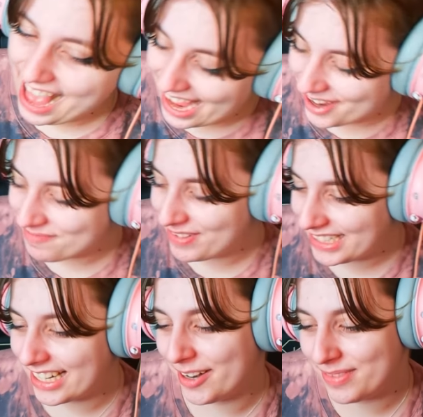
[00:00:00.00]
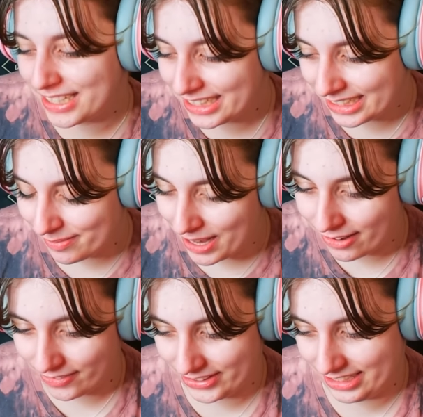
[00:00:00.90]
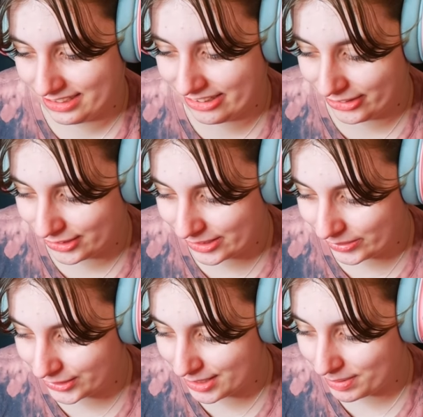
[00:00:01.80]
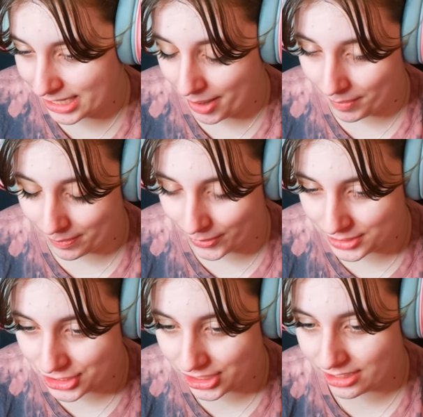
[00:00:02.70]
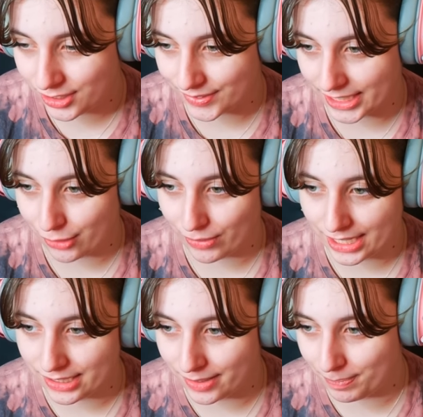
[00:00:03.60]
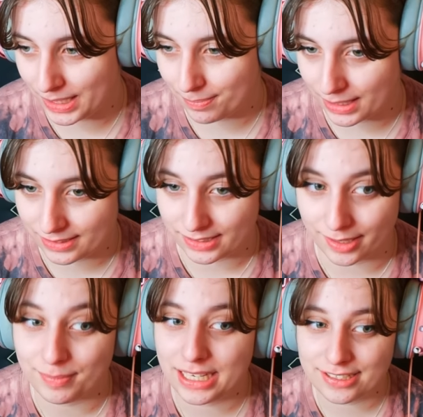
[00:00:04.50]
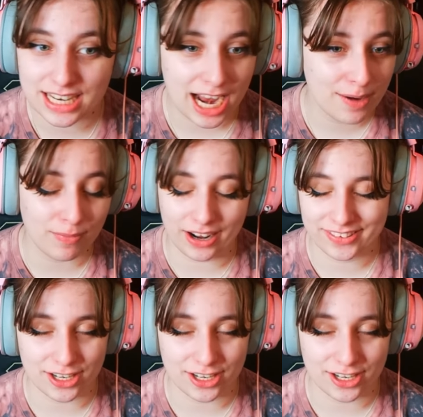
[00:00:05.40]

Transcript: Um, but yeah, I'm thinking about going to school to become a mortician so I can rake in the big bucks in the meantime whilst